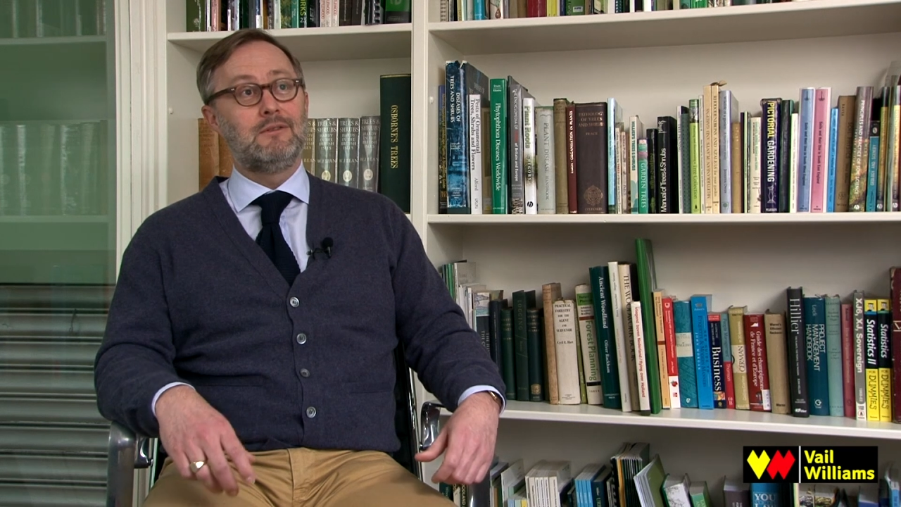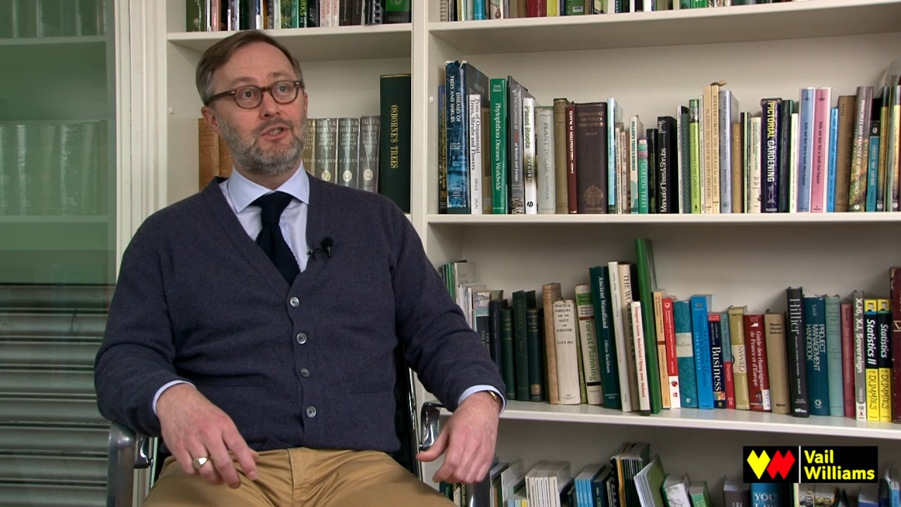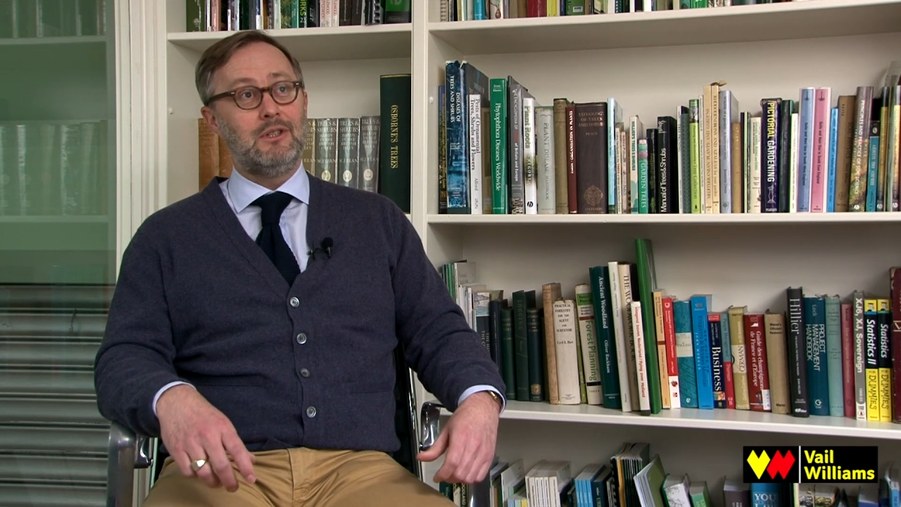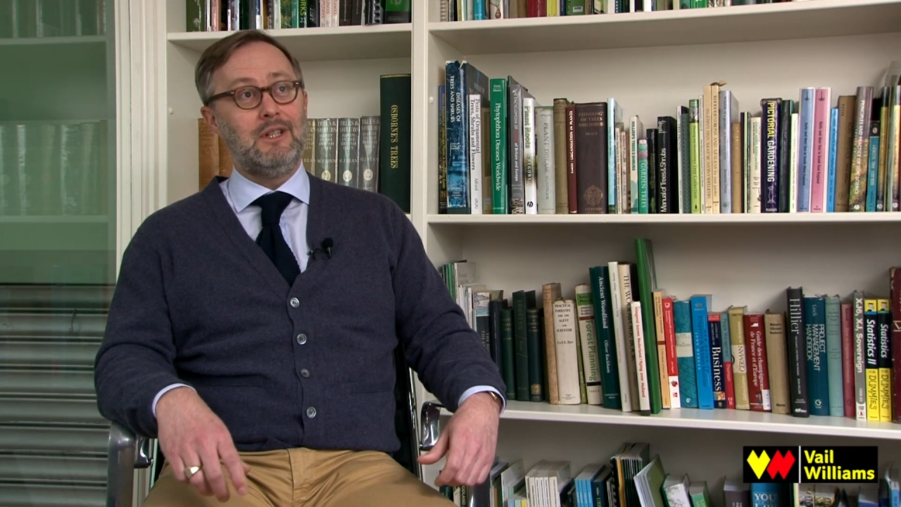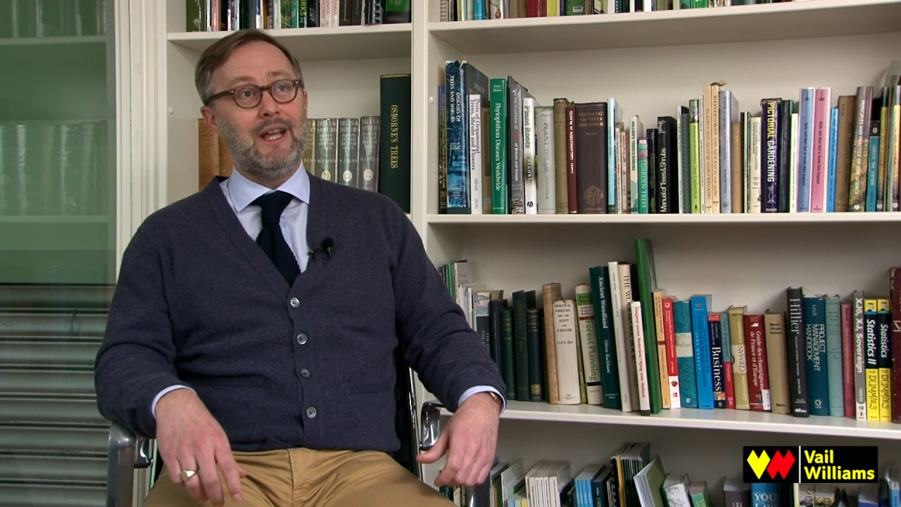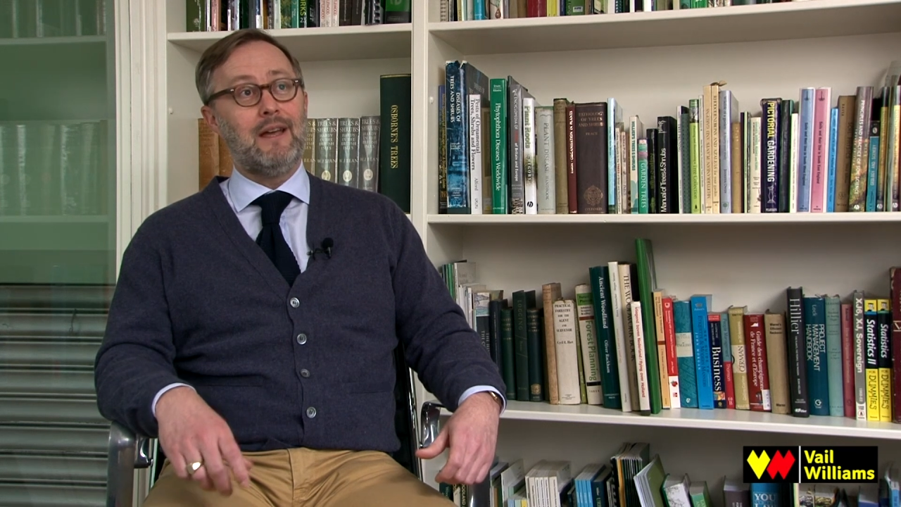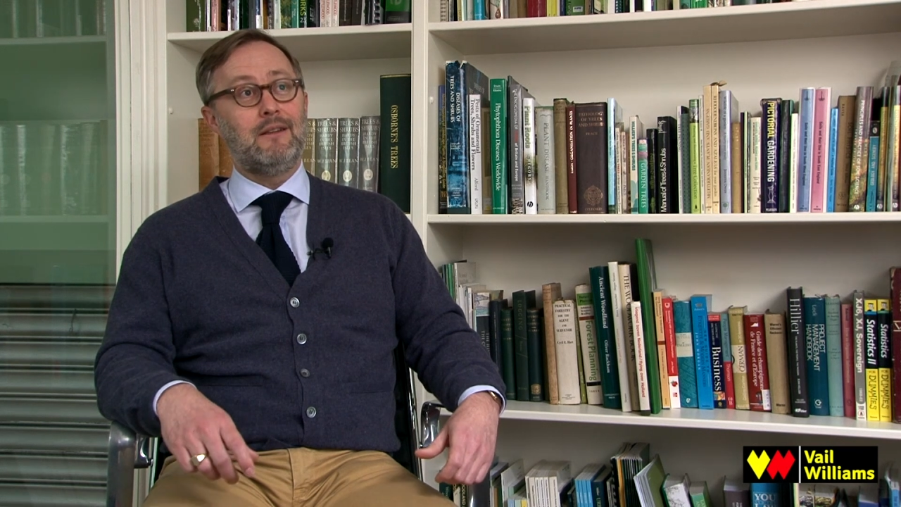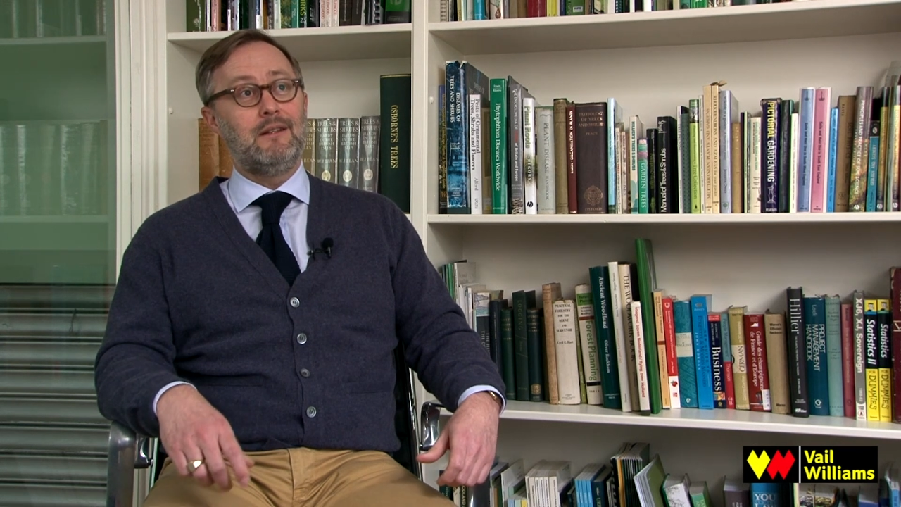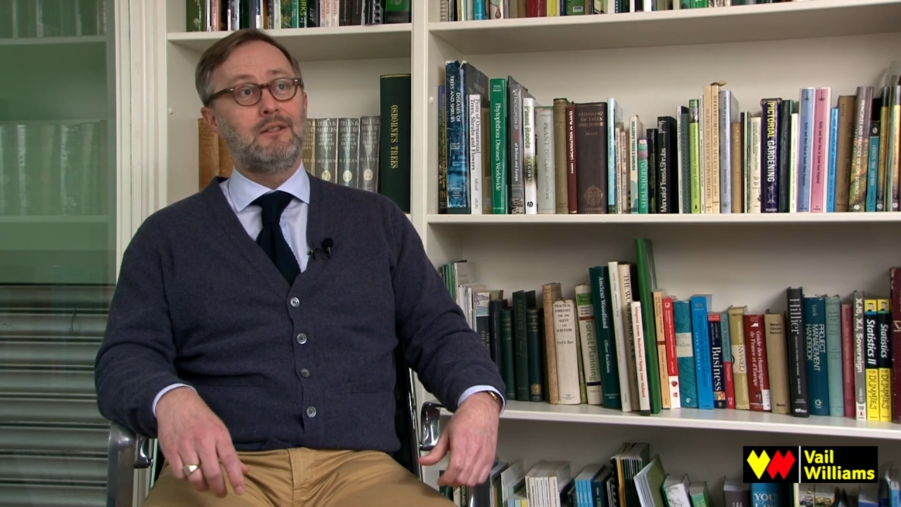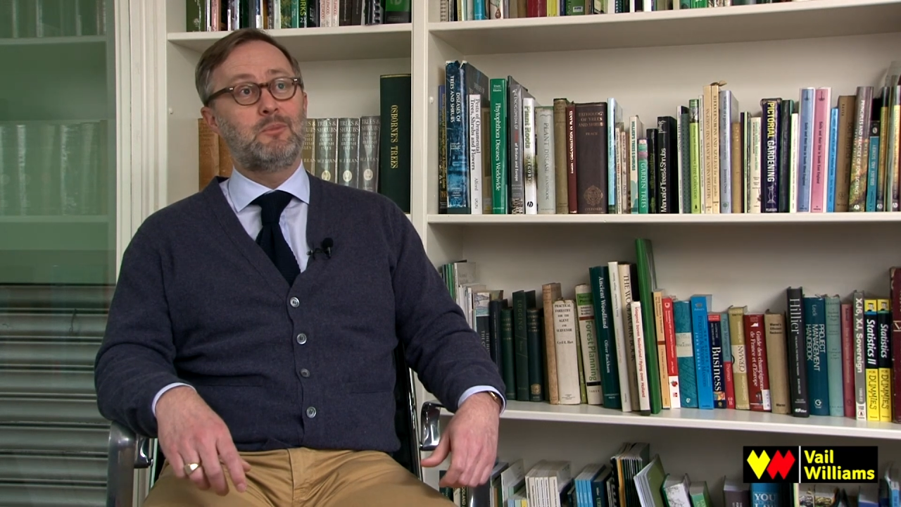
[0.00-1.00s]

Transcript: to get this